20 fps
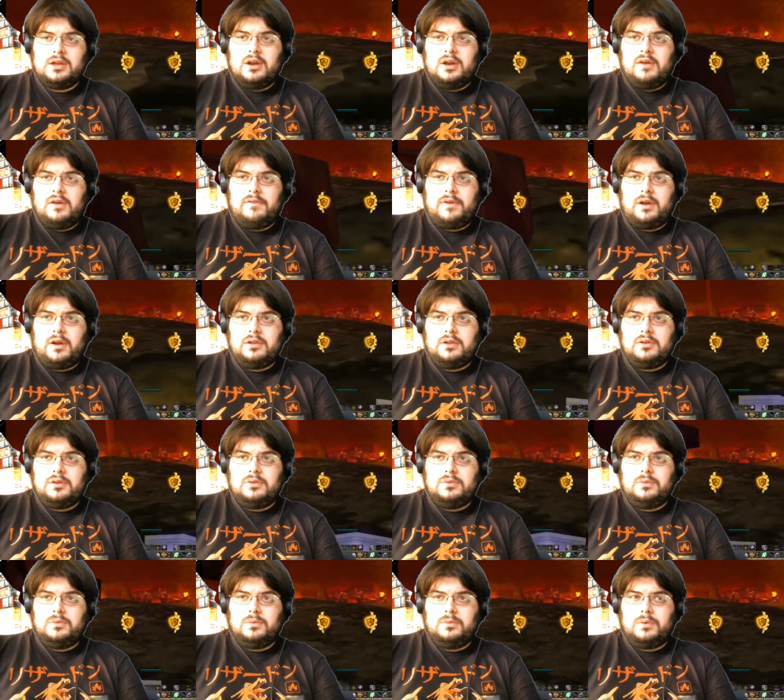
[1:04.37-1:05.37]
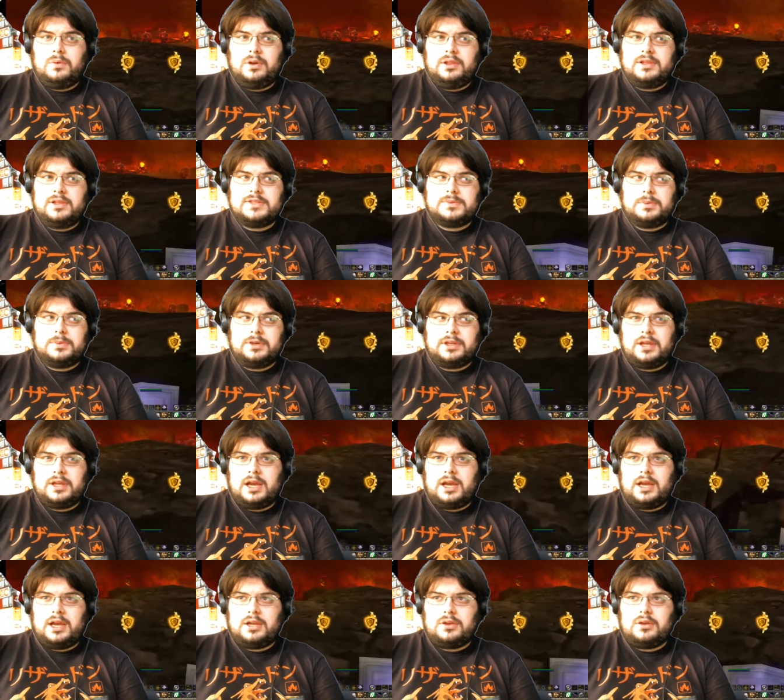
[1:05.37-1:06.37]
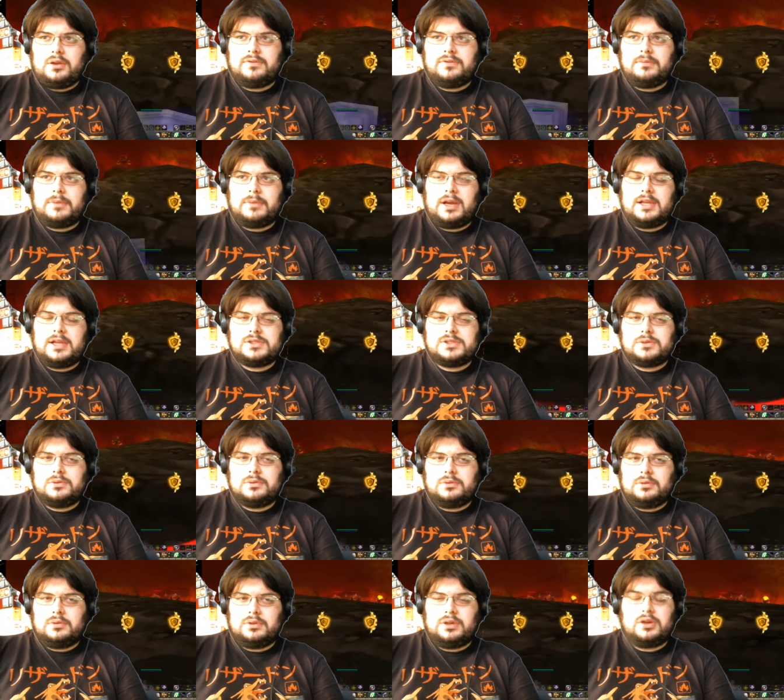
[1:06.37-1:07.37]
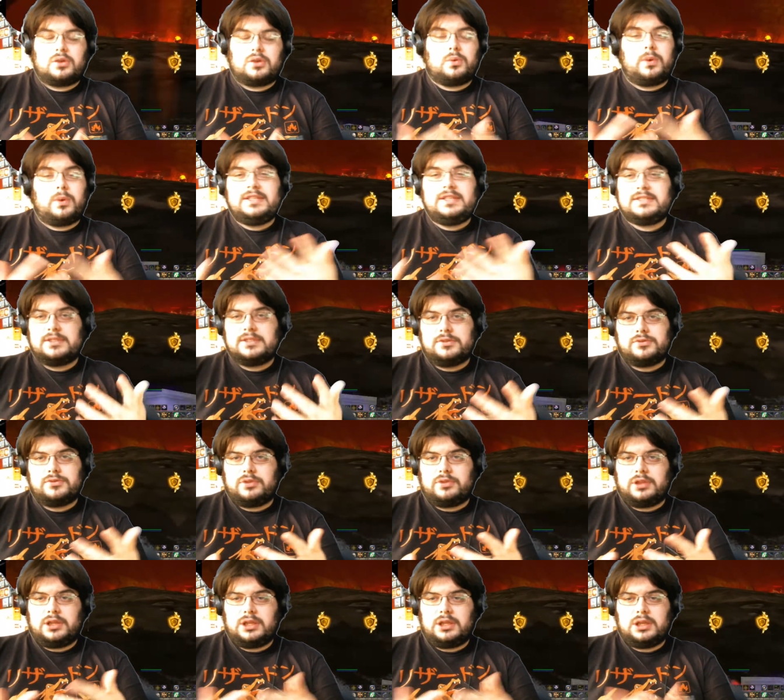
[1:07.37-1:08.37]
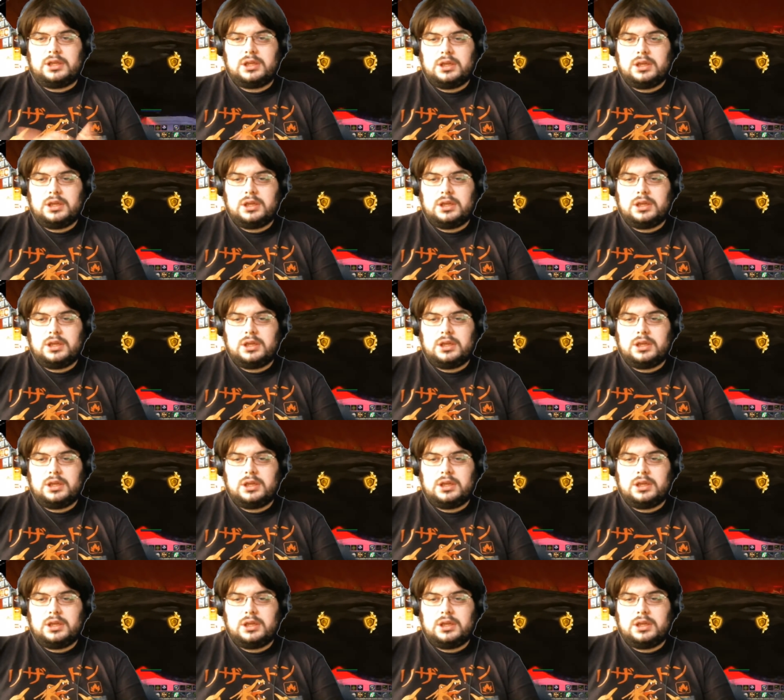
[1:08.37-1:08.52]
followed this one guy I knew from high school, an acquaintance really,